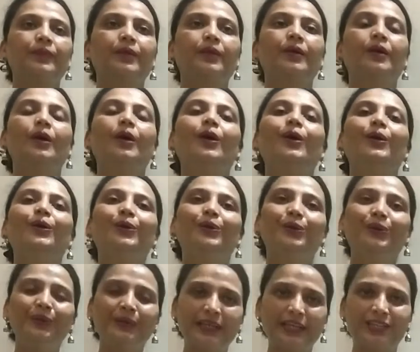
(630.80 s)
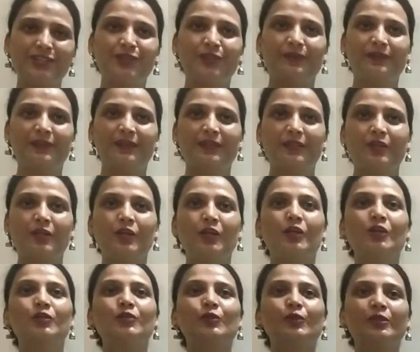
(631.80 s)
Okay children, so
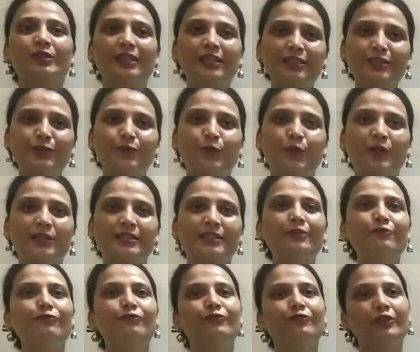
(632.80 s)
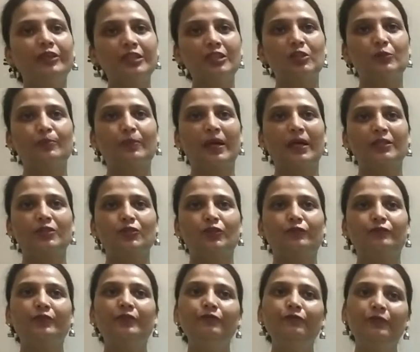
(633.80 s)
this was the first part of the
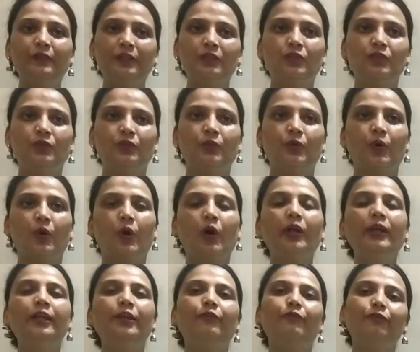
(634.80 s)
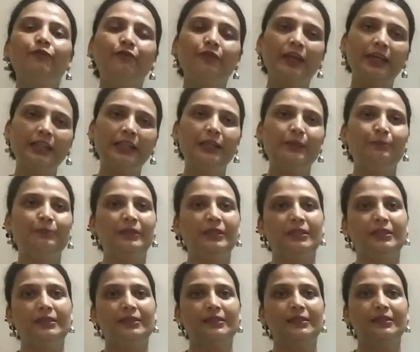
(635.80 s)
video on Vedic period.
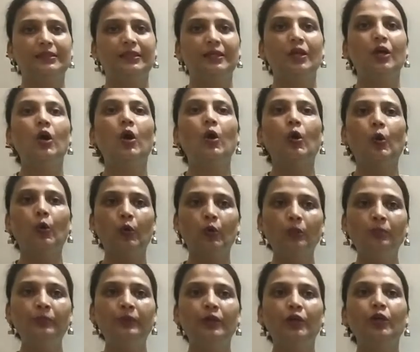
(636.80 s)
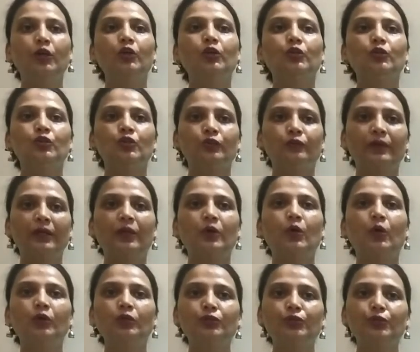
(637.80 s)
Hope you will go
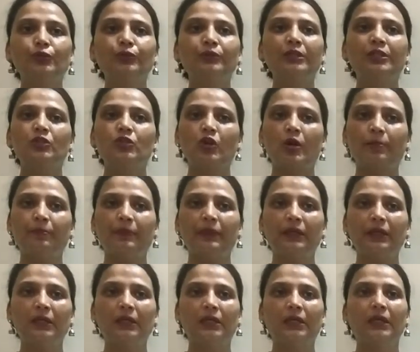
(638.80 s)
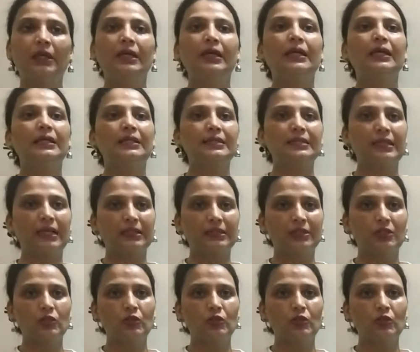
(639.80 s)
through the topic studied today